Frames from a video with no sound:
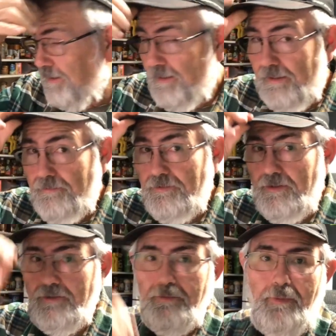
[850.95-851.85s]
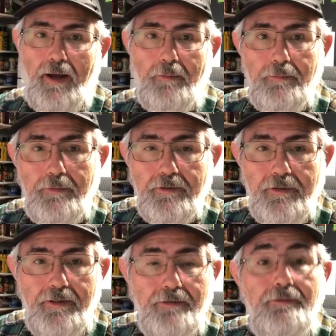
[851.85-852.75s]
11 cents a pop. But
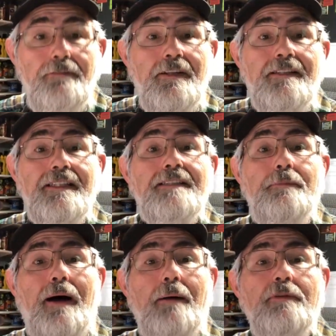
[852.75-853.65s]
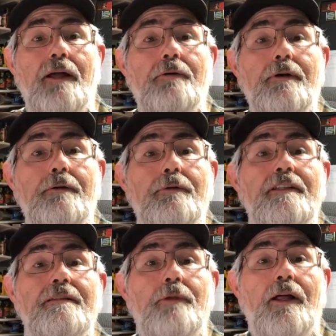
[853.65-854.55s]
15 cents a pop's downright
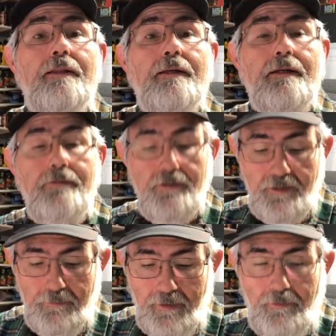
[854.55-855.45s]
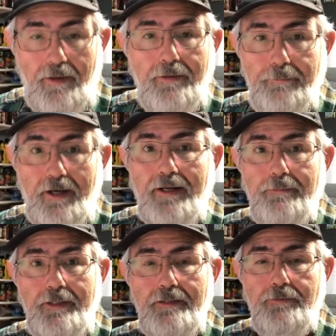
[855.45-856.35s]
reasonable, I think, for something they want $1 a
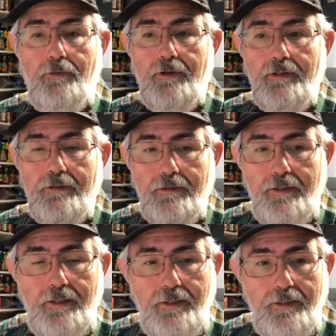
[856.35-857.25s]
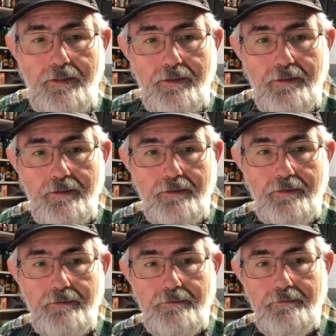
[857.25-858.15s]
piece for,
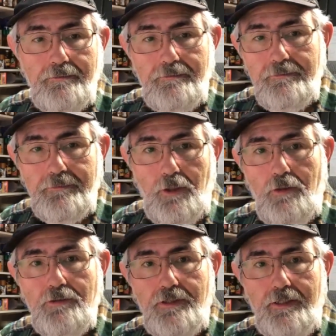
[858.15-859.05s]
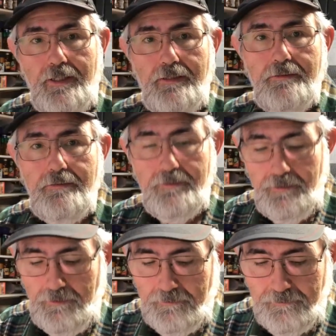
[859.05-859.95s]
or close to that.
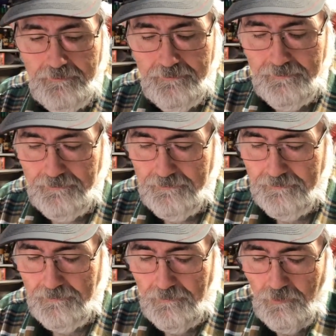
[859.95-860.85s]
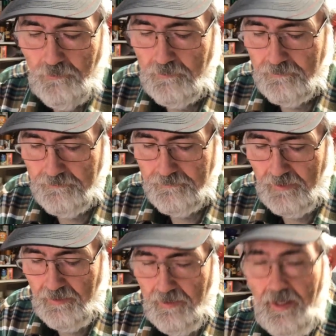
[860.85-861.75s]
You know, it's cool.
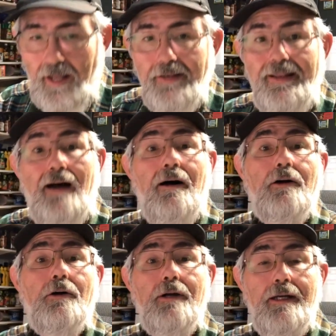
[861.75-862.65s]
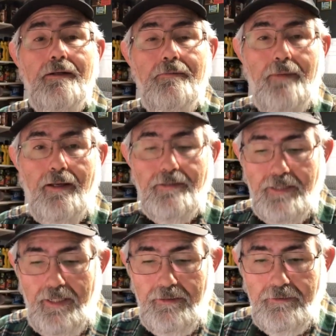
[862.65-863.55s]
Now I'll go get my
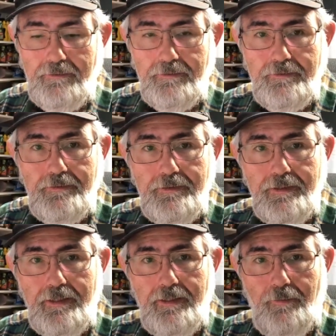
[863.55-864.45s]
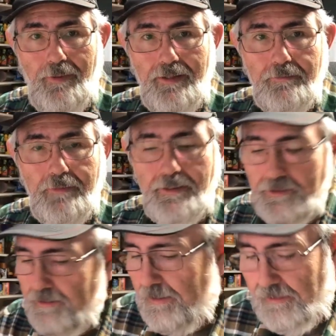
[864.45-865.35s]
scale and I'll weigh them. Hey,
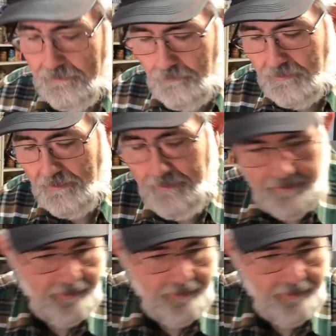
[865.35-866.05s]
just a sec. It won't take me a